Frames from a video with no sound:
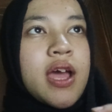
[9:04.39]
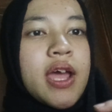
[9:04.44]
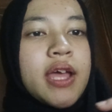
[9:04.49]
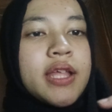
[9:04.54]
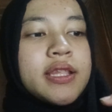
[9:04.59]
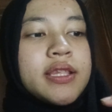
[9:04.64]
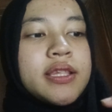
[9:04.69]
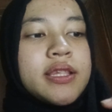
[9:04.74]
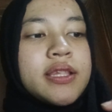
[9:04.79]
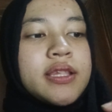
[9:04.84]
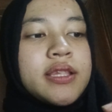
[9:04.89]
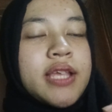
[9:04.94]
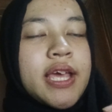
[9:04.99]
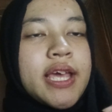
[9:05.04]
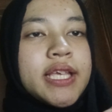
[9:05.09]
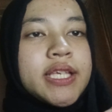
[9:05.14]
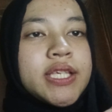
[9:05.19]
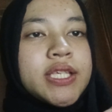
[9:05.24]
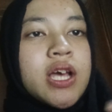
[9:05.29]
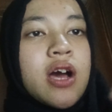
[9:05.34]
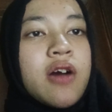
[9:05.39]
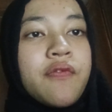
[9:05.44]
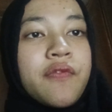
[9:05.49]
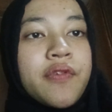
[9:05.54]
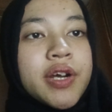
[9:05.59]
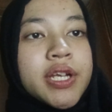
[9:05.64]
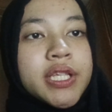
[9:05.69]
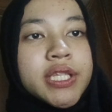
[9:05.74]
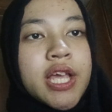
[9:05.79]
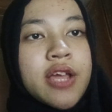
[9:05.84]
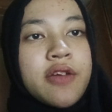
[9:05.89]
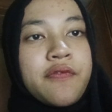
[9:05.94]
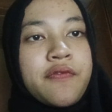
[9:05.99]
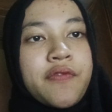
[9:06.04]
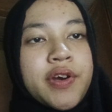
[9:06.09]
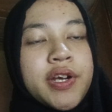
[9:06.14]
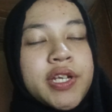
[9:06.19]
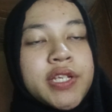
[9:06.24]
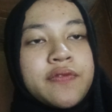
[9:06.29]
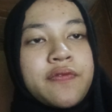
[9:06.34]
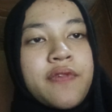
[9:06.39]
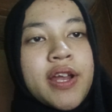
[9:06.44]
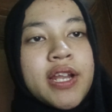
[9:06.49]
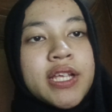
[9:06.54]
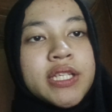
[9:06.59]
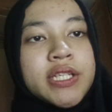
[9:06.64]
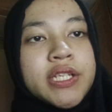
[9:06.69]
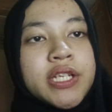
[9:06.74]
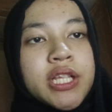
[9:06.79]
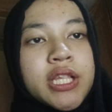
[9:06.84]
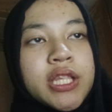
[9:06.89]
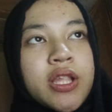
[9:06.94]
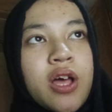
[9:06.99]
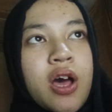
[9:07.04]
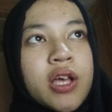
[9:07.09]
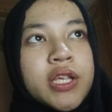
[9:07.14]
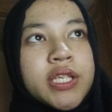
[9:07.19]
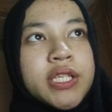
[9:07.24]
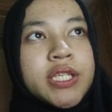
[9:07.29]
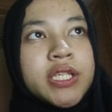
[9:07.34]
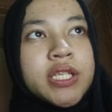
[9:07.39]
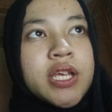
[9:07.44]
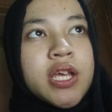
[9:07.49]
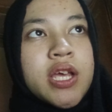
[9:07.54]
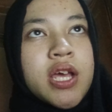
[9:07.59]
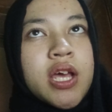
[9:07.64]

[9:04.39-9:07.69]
and they suffered their first financial loss